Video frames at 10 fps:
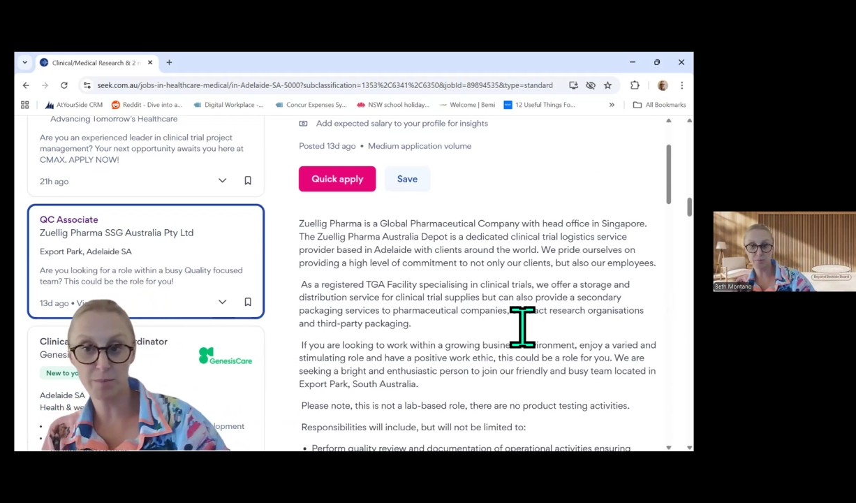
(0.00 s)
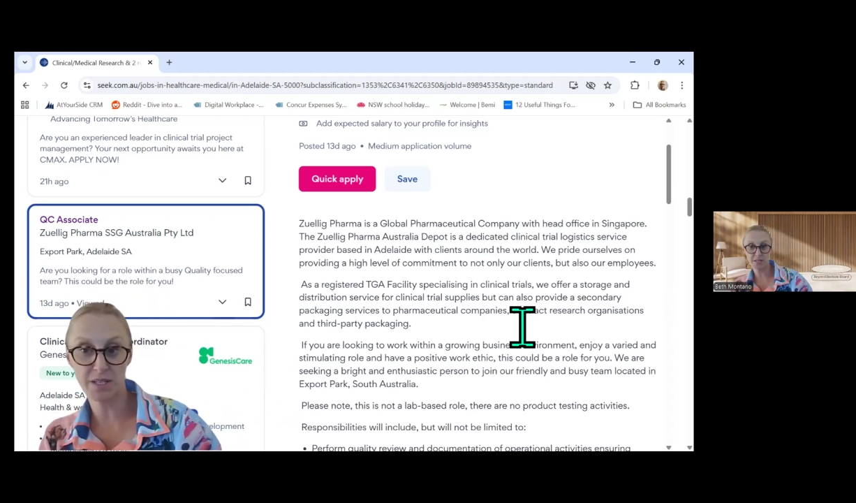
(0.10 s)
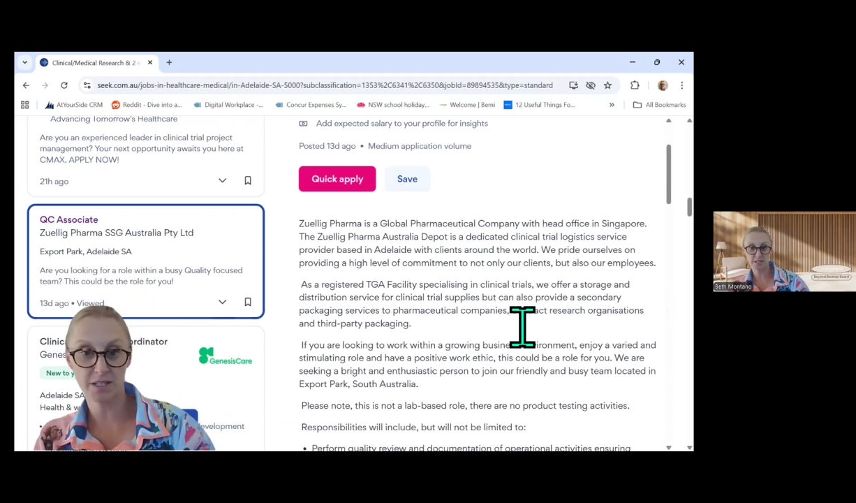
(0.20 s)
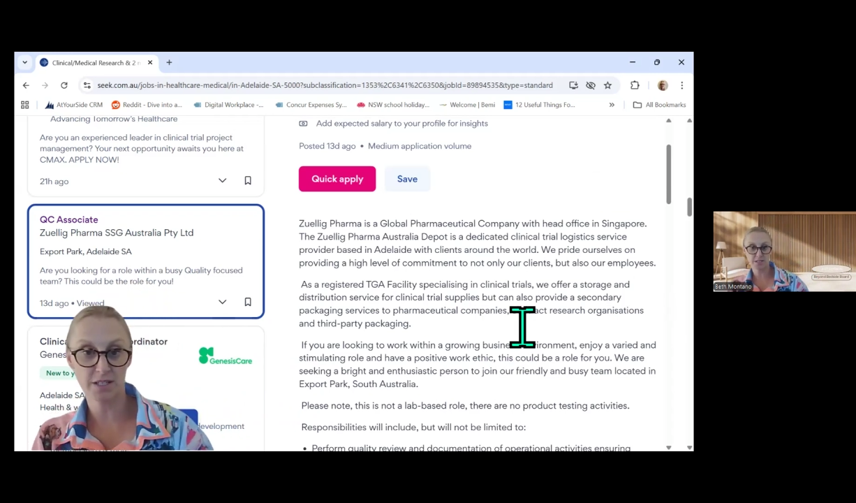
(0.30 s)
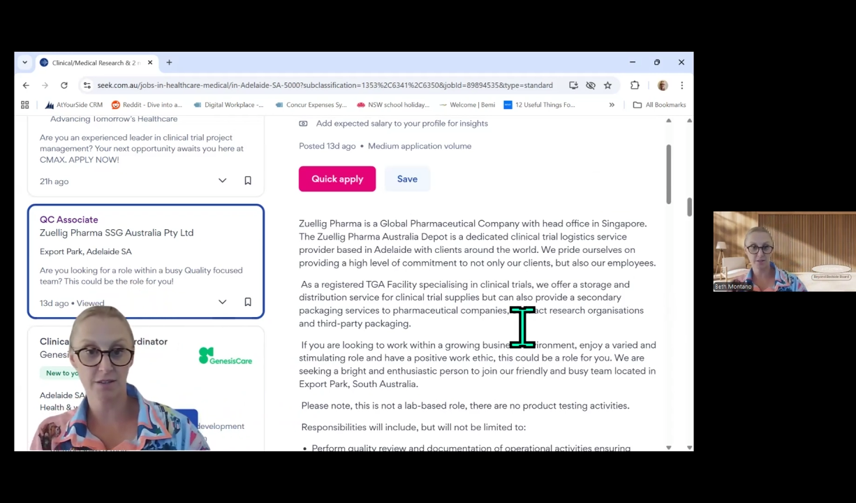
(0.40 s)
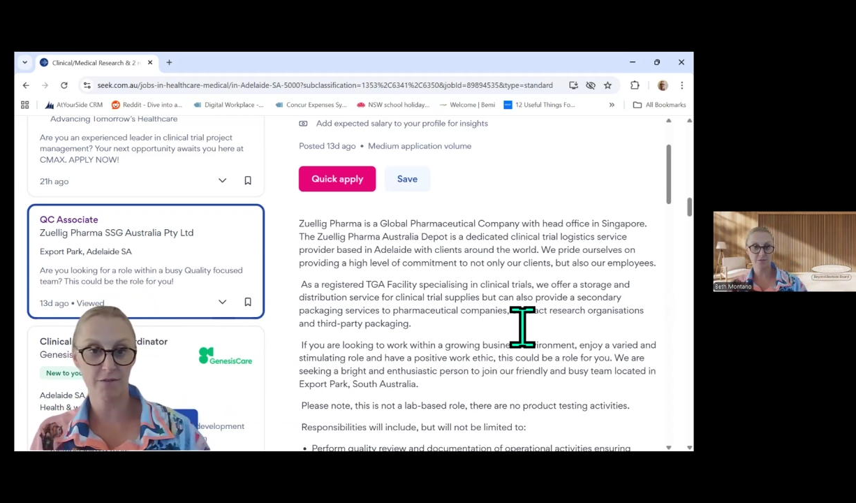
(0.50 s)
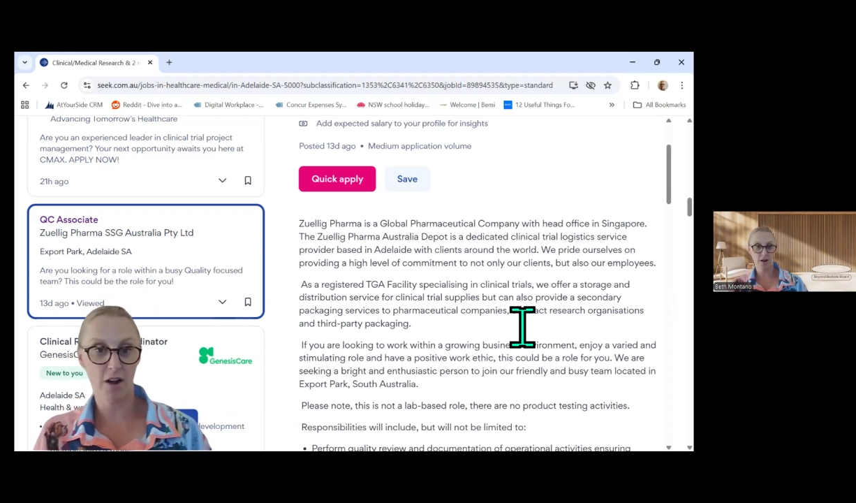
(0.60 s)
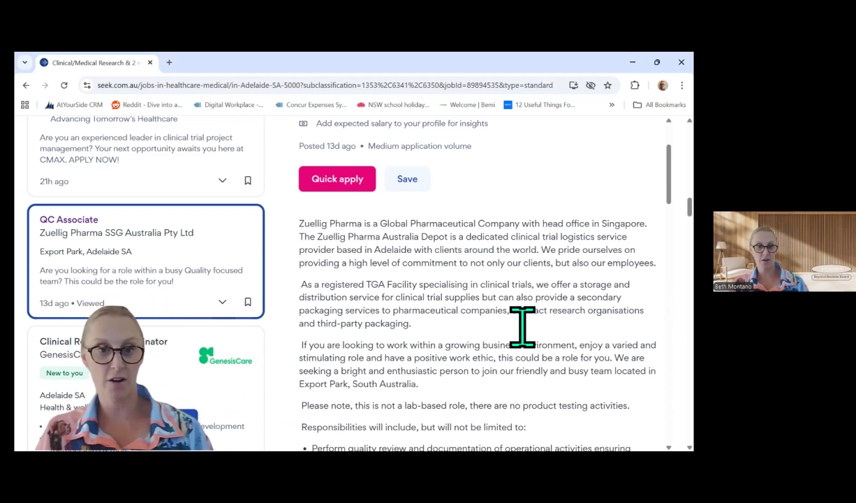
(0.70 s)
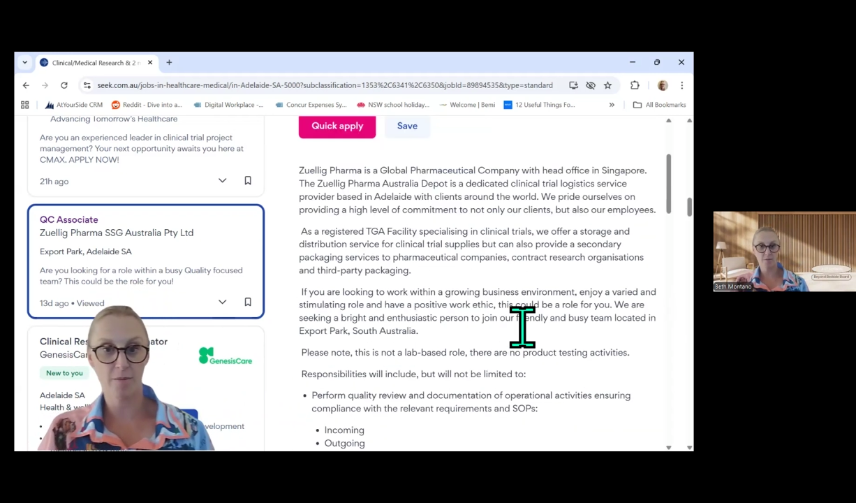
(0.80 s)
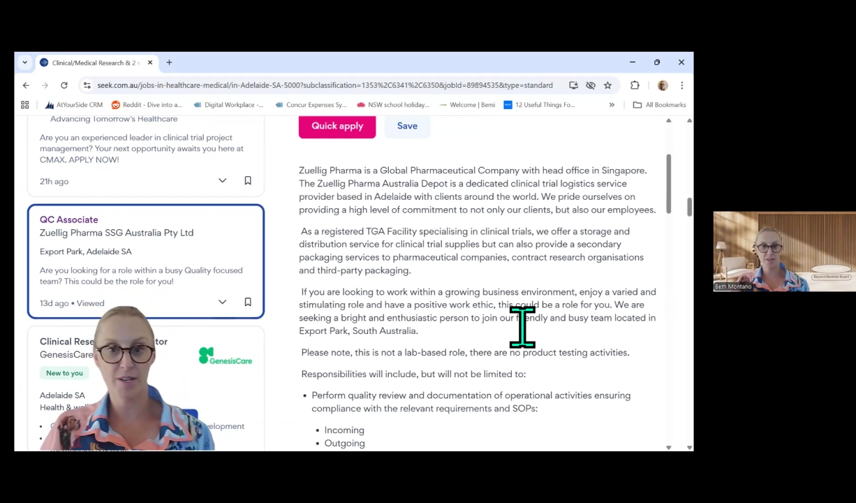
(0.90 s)
business
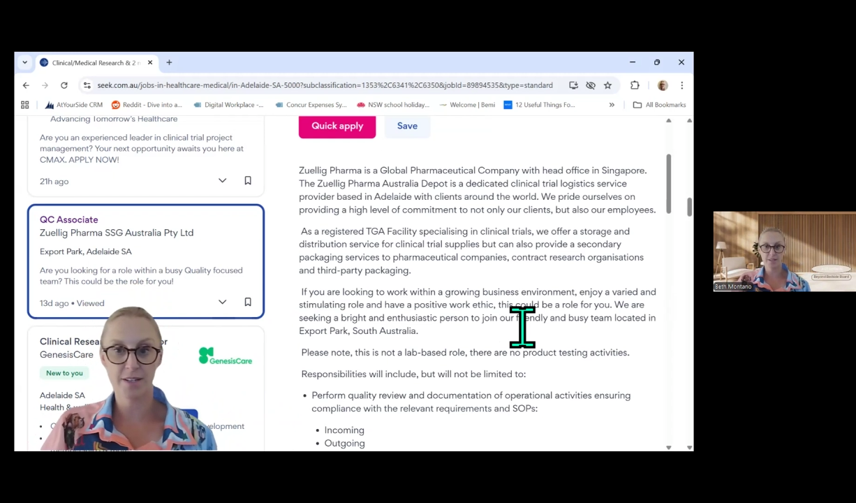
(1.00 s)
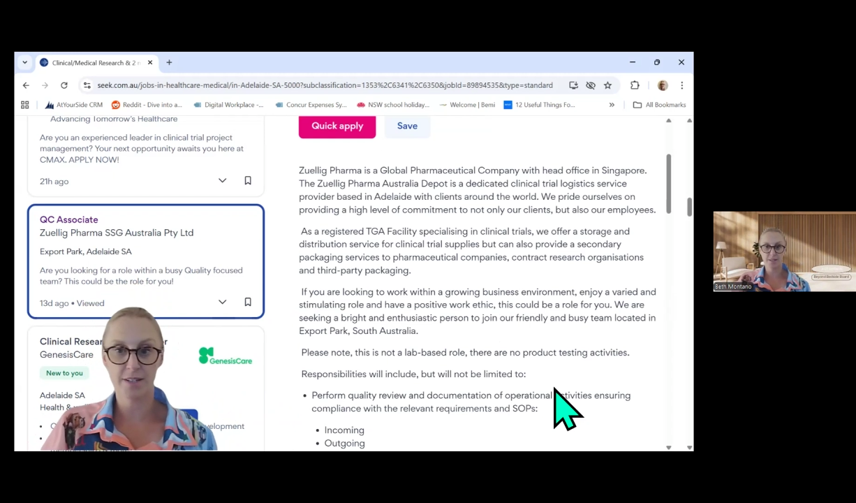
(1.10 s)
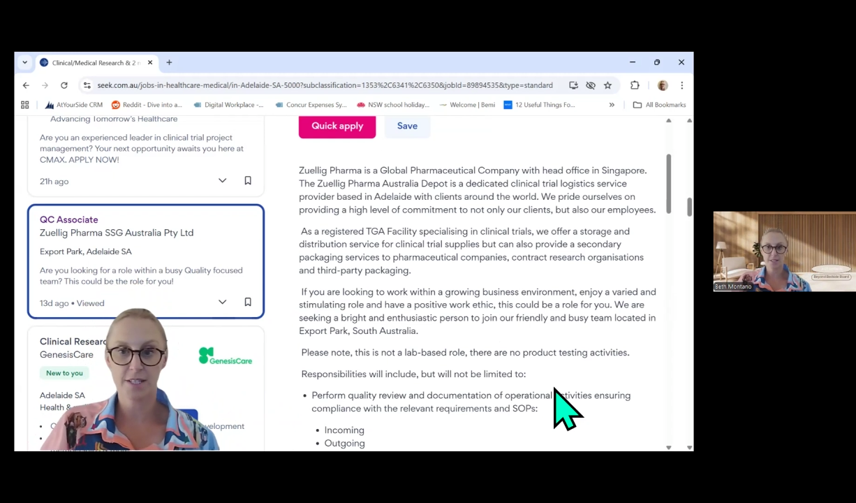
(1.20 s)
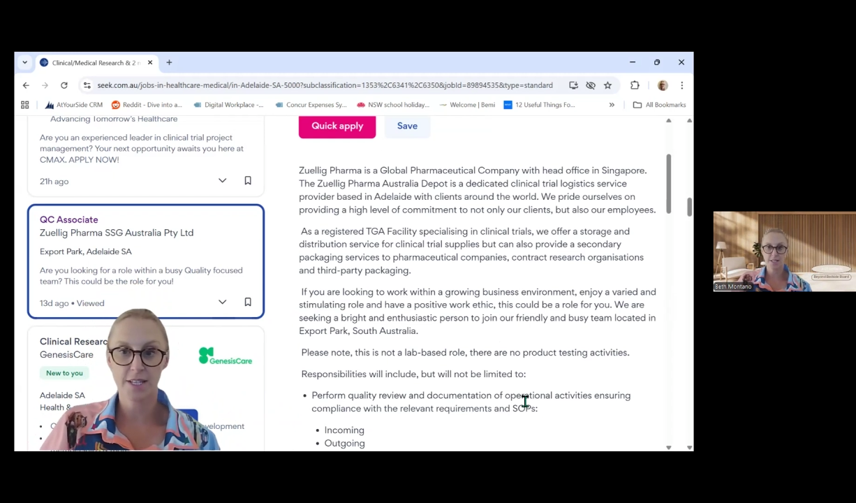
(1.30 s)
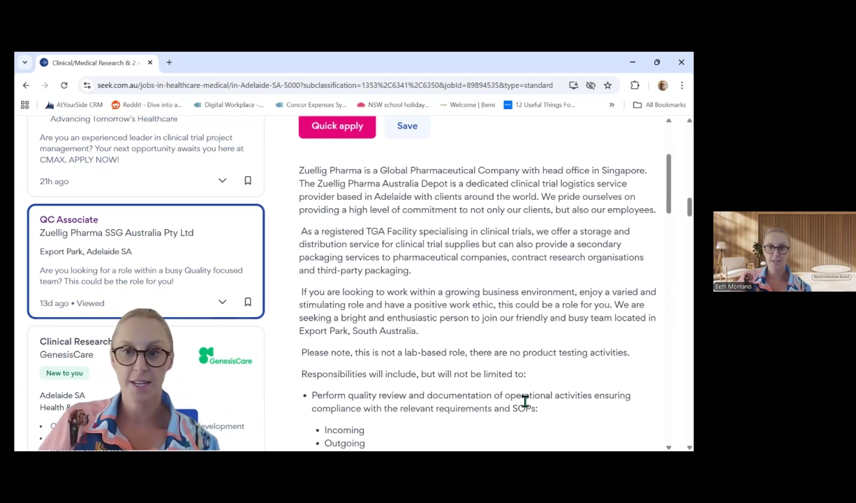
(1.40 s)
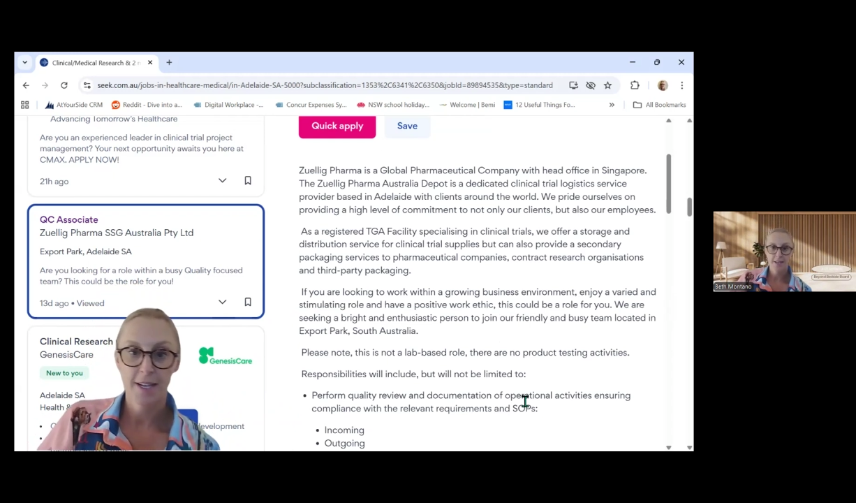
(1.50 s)
environment.